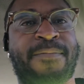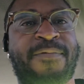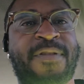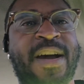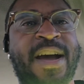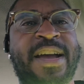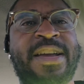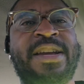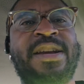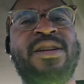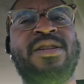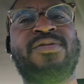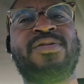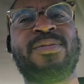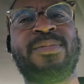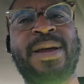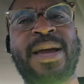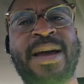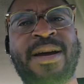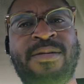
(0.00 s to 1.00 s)
five years
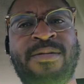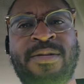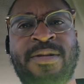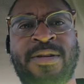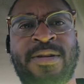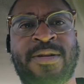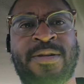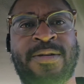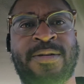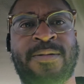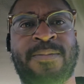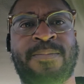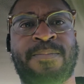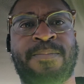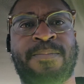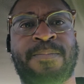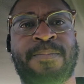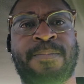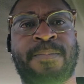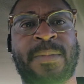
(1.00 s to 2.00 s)
from now
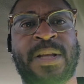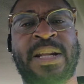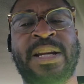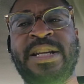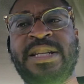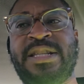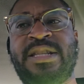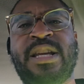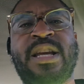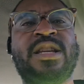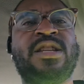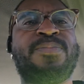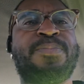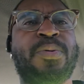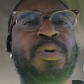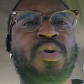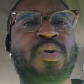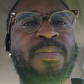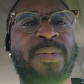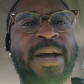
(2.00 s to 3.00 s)
in this
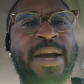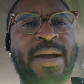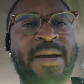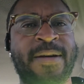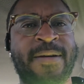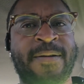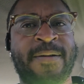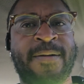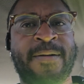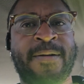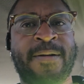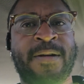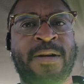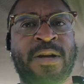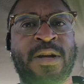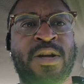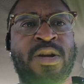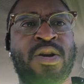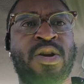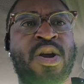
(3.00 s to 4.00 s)
cesspool, man.
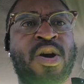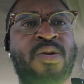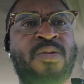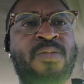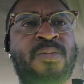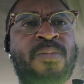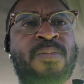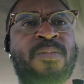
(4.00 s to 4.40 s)
You know.